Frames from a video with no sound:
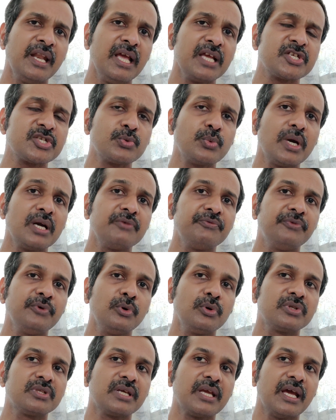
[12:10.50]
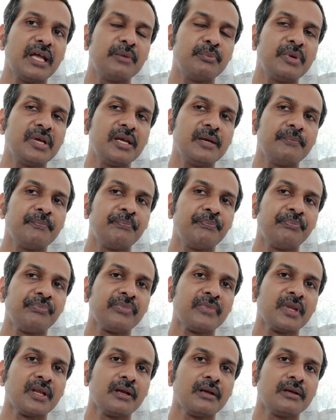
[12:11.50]
Next 1/4 can be
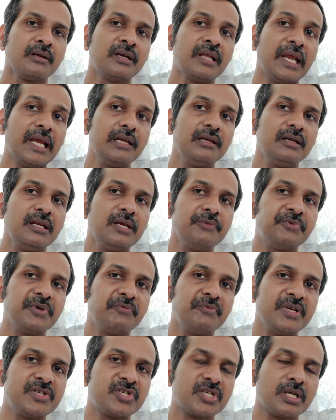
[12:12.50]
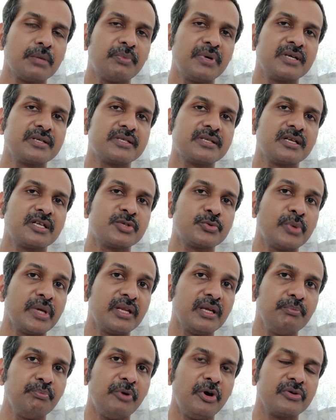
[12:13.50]
green leafy vegetables. It is
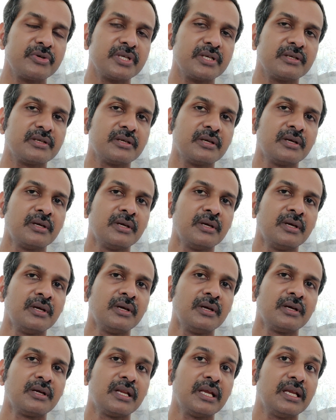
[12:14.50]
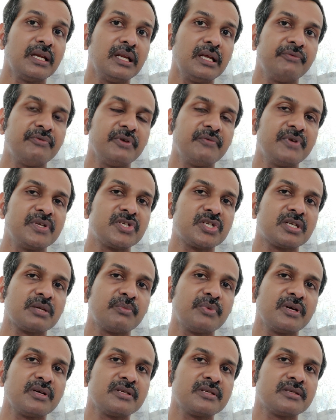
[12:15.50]
very important. Green leafy
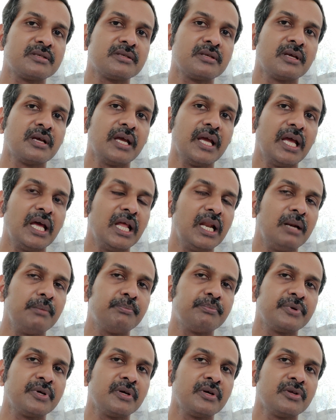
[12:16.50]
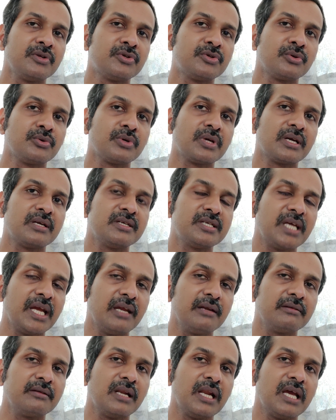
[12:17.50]
vegetables help to
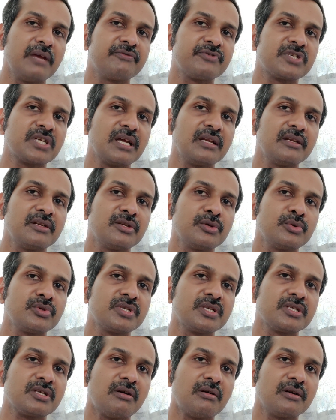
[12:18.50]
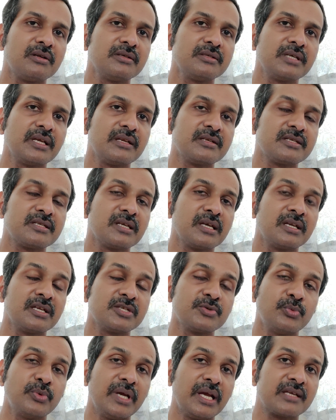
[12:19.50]
contain the lifestyle-induced disorders. It
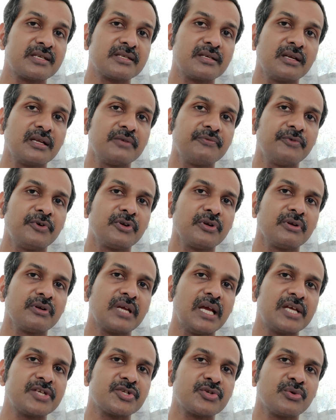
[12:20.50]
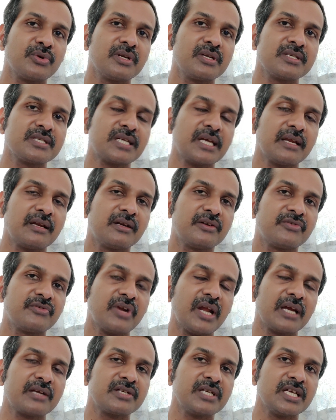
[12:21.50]
is excellent for your gastrointestinal
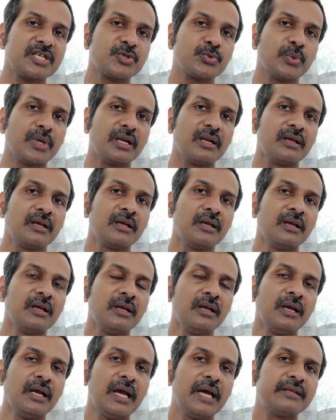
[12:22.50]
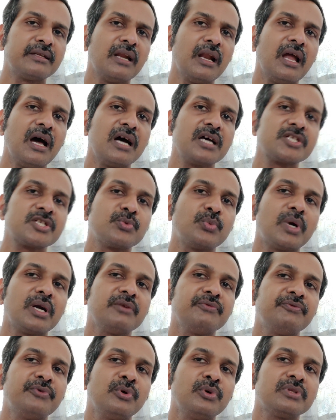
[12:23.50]
tract as well. And the last
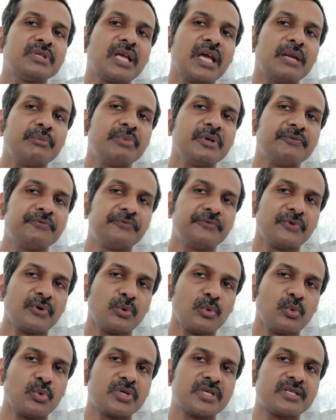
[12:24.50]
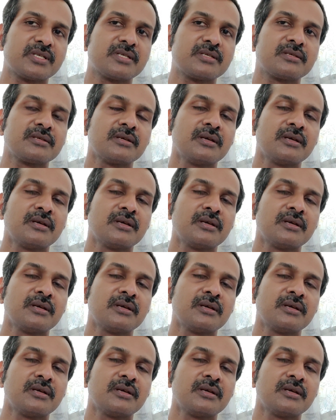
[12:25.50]
1/4 can be fruits.